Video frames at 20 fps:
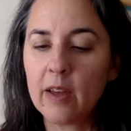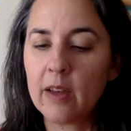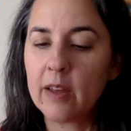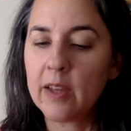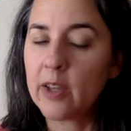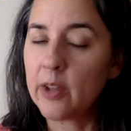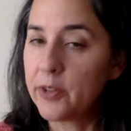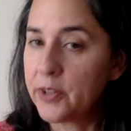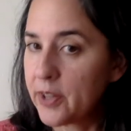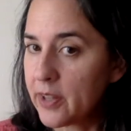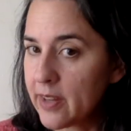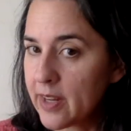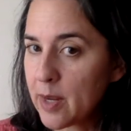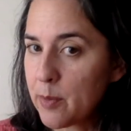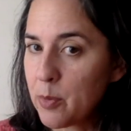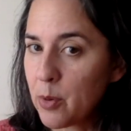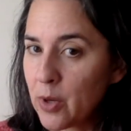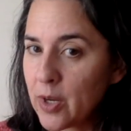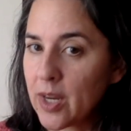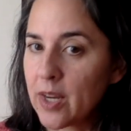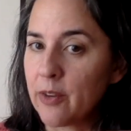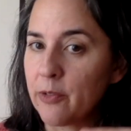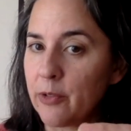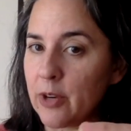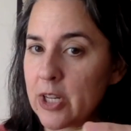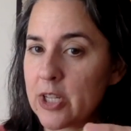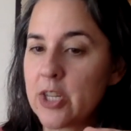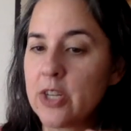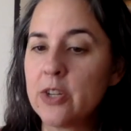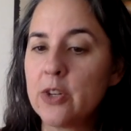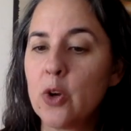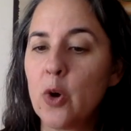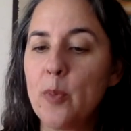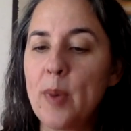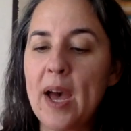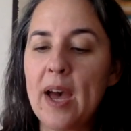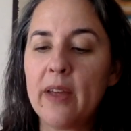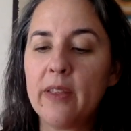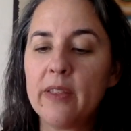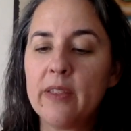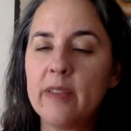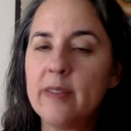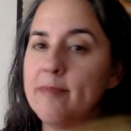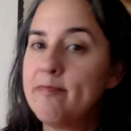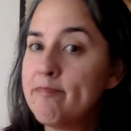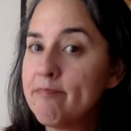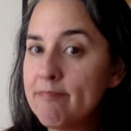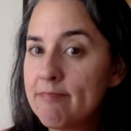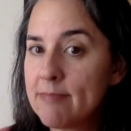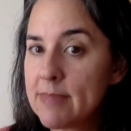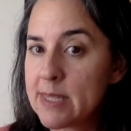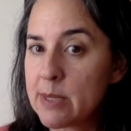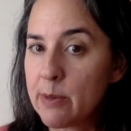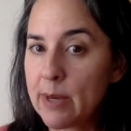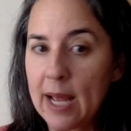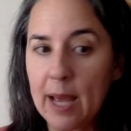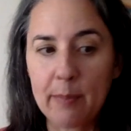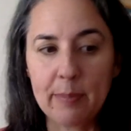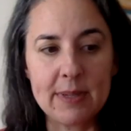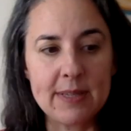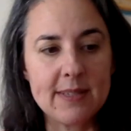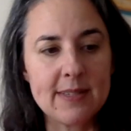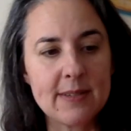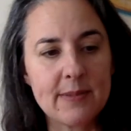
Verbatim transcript: Hilda that I put in a fresh indigo bath. See what happens.